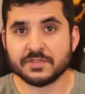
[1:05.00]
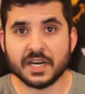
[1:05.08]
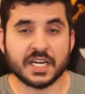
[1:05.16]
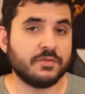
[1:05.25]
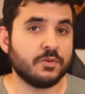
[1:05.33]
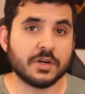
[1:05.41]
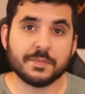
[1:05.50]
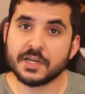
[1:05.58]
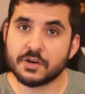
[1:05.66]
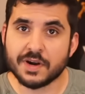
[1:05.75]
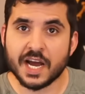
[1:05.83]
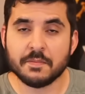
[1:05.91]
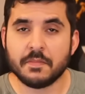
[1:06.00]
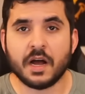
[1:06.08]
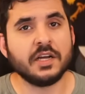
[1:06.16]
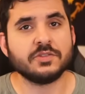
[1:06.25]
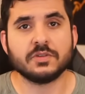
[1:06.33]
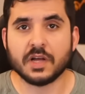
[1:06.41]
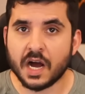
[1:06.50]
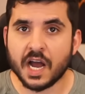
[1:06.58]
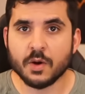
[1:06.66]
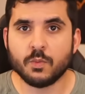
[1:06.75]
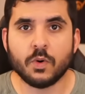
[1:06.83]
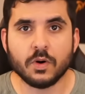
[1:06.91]
right, if you want to be Grand Marshal or High
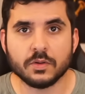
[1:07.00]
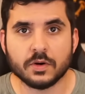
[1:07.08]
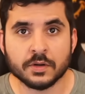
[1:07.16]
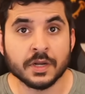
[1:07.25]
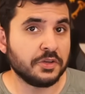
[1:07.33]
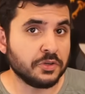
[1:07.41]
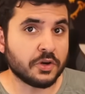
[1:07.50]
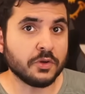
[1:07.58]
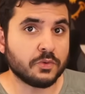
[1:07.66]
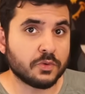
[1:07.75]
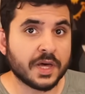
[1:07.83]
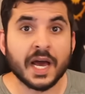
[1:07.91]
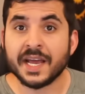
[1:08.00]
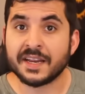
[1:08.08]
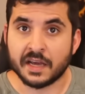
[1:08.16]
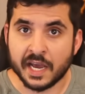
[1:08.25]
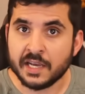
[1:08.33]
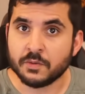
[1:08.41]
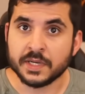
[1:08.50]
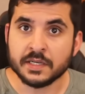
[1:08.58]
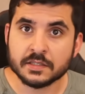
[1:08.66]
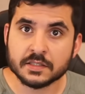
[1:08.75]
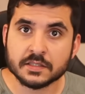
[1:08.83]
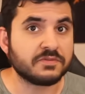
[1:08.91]
Warlord, you can do that in 8
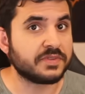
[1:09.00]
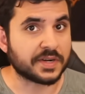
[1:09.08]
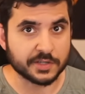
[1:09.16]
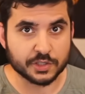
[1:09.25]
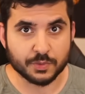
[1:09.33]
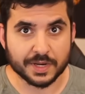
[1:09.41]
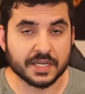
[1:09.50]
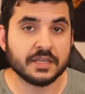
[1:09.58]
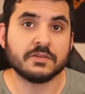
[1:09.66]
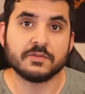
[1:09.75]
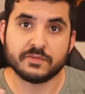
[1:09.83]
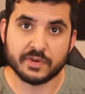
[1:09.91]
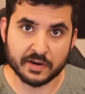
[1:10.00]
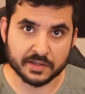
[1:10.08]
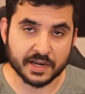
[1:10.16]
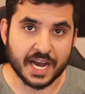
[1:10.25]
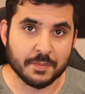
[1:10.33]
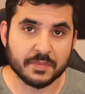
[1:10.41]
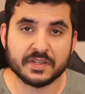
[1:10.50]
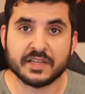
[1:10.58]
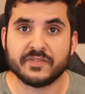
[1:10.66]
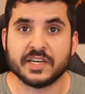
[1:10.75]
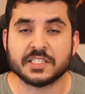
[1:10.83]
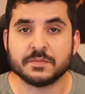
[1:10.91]
weeks, very sweaty, very time
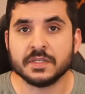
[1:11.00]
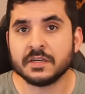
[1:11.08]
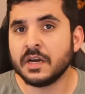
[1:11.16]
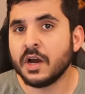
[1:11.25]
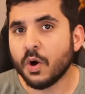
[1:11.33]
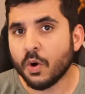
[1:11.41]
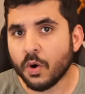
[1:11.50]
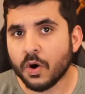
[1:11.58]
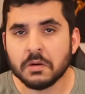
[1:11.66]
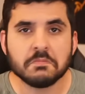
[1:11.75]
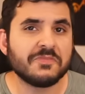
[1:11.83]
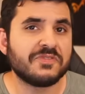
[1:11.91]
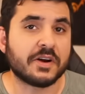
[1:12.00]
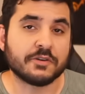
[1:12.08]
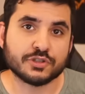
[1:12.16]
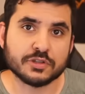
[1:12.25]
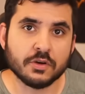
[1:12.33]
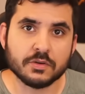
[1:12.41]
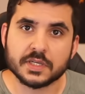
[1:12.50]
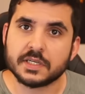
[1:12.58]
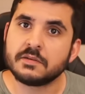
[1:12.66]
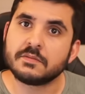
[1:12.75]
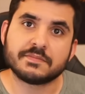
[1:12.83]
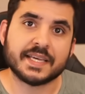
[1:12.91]
investment, or very slowly,
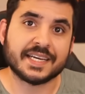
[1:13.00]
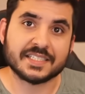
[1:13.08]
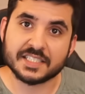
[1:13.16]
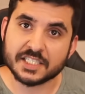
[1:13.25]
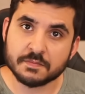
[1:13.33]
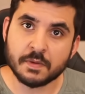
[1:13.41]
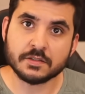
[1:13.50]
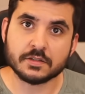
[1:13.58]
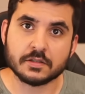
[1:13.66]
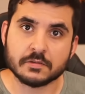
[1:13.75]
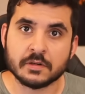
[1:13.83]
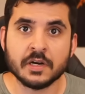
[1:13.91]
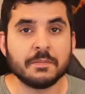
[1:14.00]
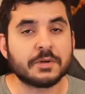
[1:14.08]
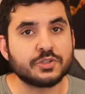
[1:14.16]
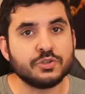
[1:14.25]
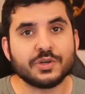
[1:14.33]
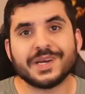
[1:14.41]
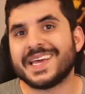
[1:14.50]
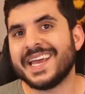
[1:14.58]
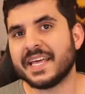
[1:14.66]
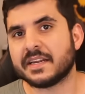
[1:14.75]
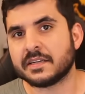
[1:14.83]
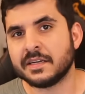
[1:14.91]
takes 6 months to do it, but you can
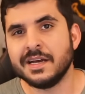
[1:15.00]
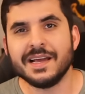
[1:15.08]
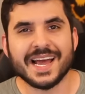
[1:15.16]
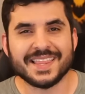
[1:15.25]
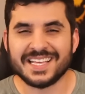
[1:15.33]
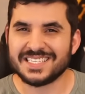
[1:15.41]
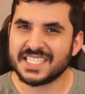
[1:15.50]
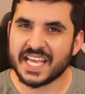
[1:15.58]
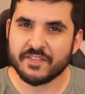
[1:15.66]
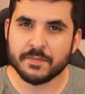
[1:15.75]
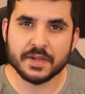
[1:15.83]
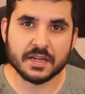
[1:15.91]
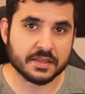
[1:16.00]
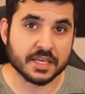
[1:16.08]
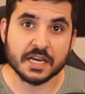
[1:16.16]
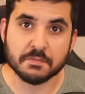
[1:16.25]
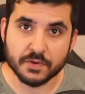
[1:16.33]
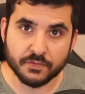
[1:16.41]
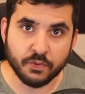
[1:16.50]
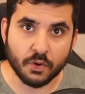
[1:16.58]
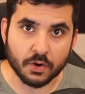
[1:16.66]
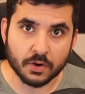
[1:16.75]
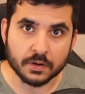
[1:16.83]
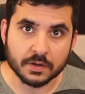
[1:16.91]
hit it. And that's never been a thing
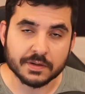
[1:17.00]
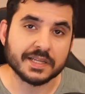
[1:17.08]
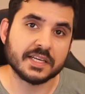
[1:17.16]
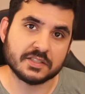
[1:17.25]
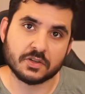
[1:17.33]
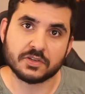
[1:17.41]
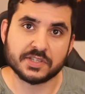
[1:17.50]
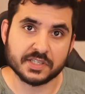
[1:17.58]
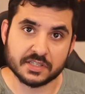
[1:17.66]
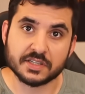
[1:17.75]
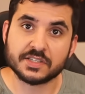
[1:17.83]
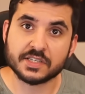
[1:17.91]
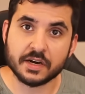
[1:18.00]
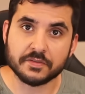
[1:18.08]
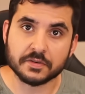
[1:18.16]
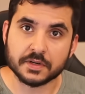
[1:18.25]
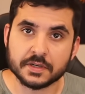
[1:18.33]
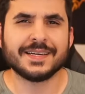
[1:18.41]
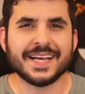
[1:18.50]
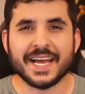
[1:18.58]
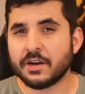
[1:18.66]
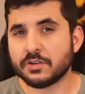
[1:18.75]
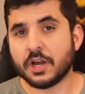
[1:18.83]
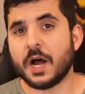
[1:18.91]
before, at least not till Season of Discovery. And
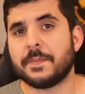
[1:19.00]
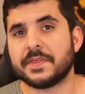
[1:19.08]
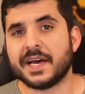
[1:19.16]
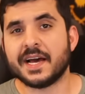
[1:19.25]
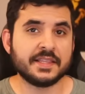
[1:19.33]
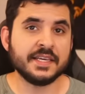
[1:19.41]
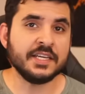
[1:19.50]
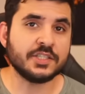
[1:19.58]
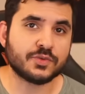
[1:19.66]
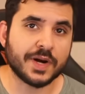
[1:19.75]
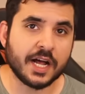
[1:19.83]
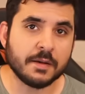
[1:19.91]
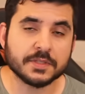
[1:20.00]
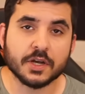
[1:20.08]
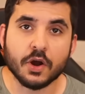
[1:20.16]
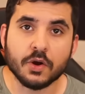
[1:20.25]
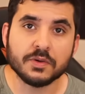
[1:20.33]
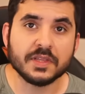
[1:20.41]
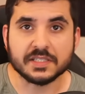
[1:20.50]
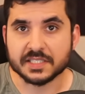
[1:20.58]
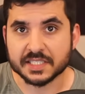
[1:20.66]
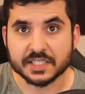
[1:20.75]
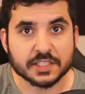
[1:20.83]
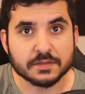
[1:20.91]
on top of that, these realms are only
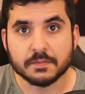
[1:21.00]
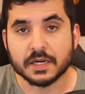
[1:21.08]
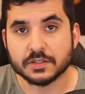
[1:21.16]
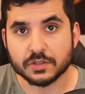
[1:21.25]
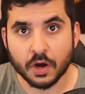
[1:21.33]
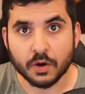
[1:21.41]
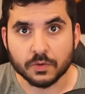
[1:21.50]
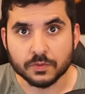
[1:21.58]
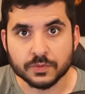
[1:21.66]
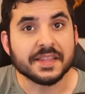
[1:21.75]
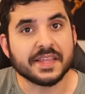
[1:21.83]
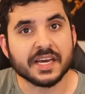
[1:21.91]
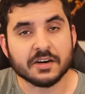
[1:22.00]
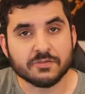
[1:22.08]
6 months old. They are